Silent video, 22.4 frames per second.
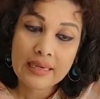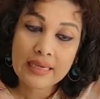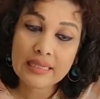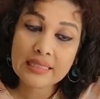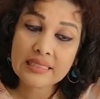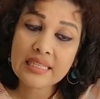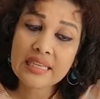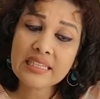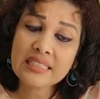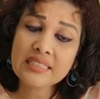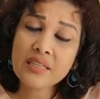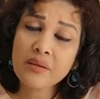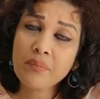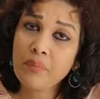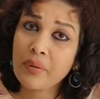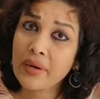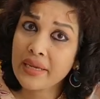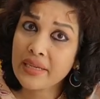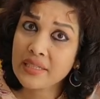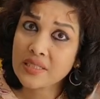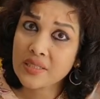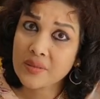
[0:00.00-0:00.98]
He says
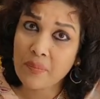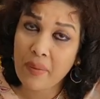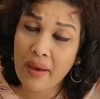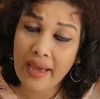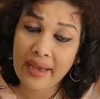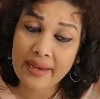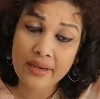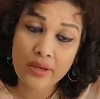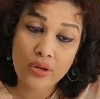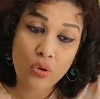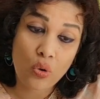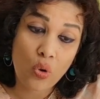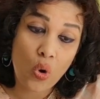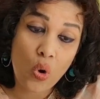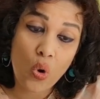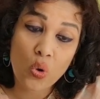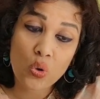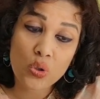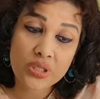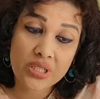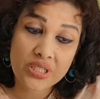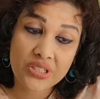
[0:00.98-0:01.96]
it brings back an
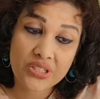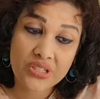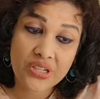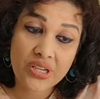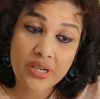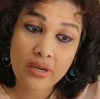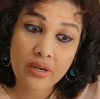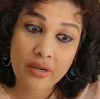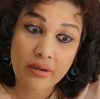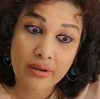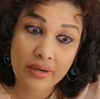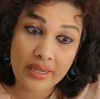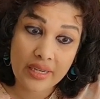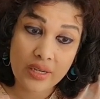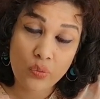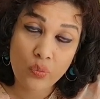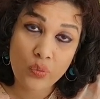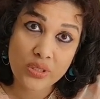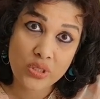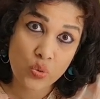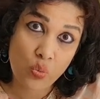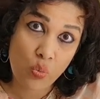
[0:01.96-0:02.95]
old tear
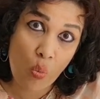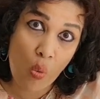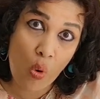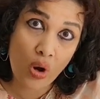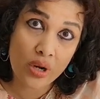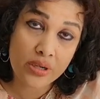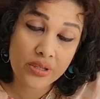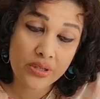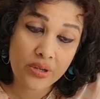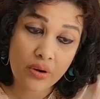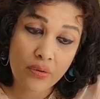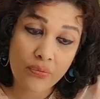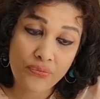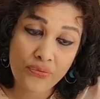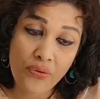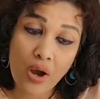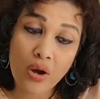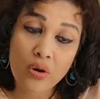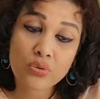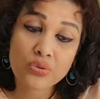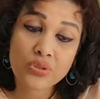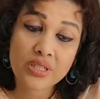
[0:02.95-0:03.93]
in which water
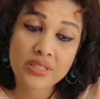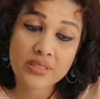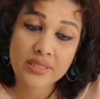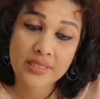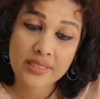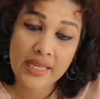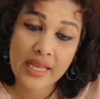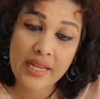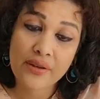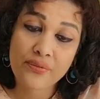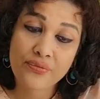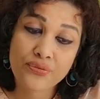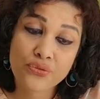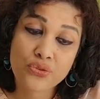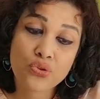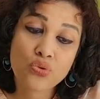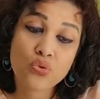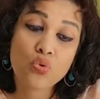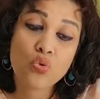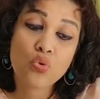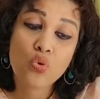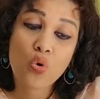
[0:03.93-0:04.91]
found itself
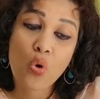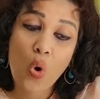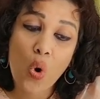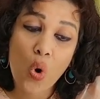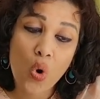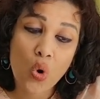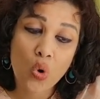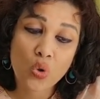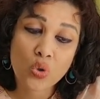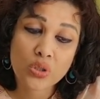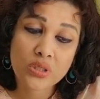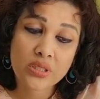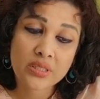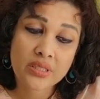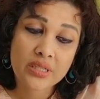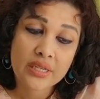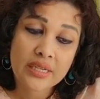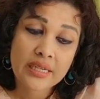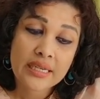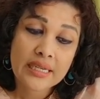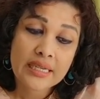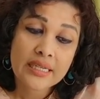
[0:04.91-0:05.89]
too old